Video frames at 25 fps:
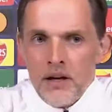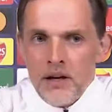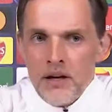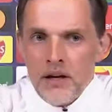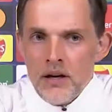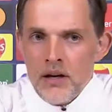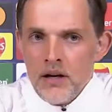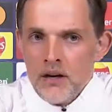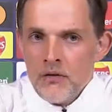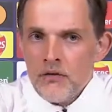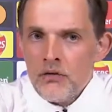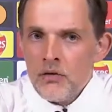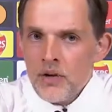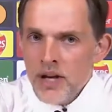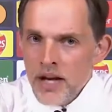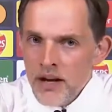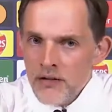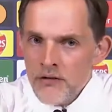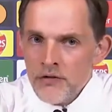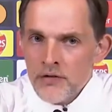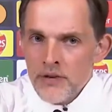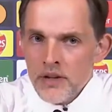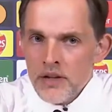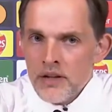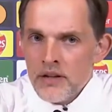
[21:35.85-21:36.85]
if we
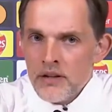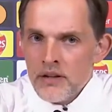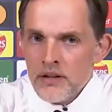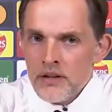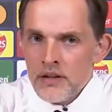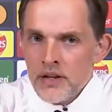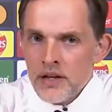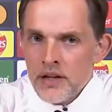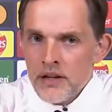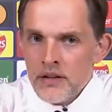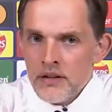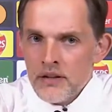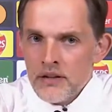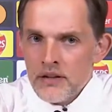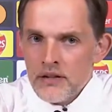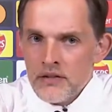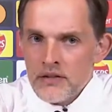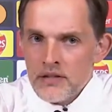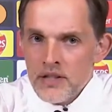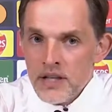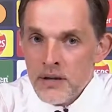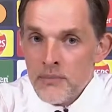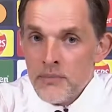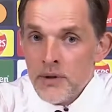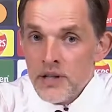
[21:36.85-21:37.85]
have and
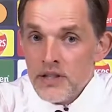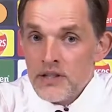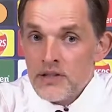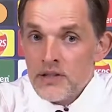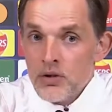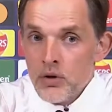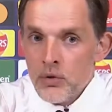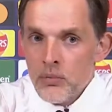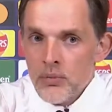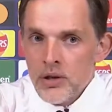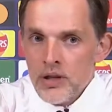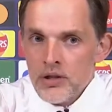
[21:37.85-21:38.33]
sleeping so